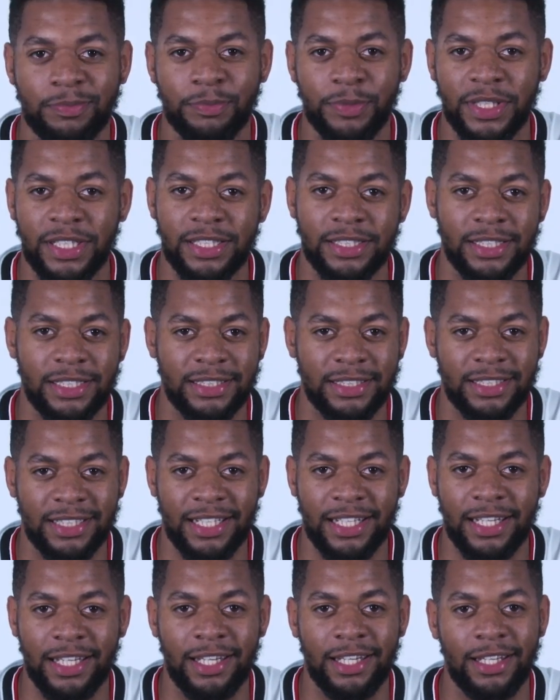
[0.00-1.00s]
Because as a
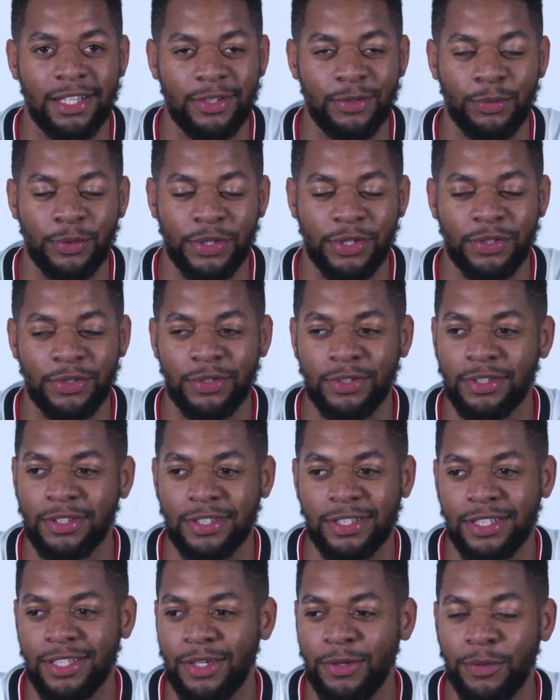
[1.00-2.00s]
kid,
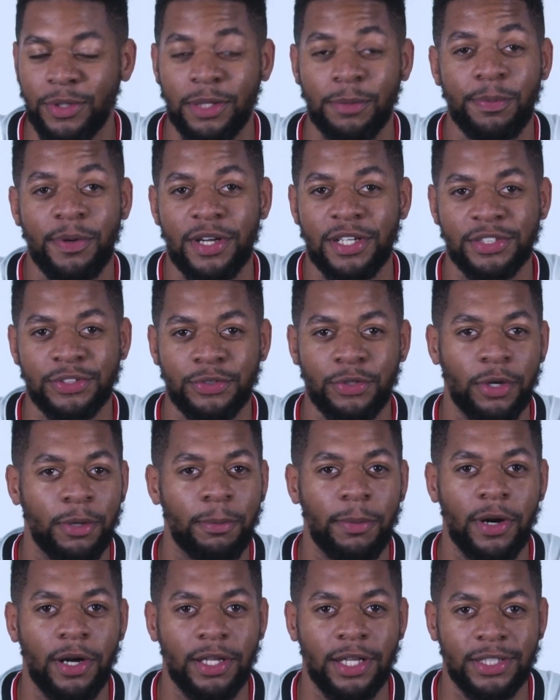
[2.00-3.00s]
when your parents throw
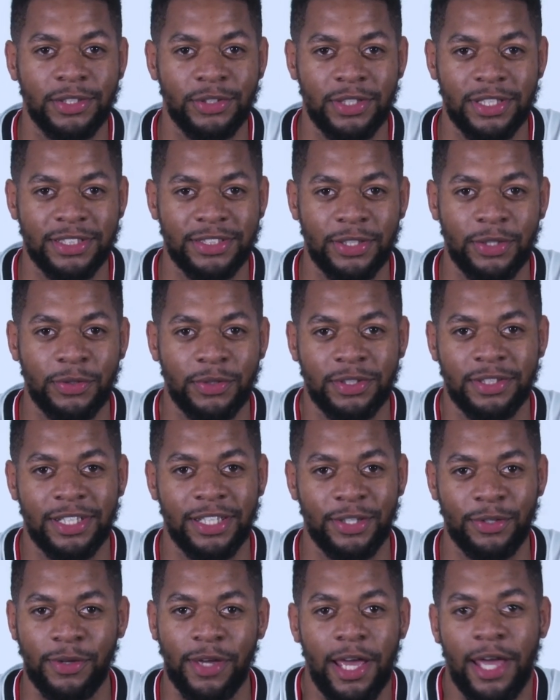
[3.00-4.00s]
a ball, that's just the only
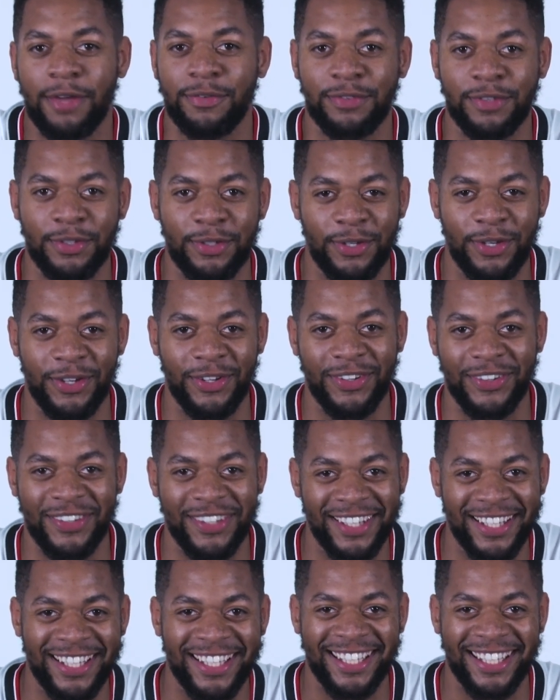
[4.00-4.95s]
thing you have to do.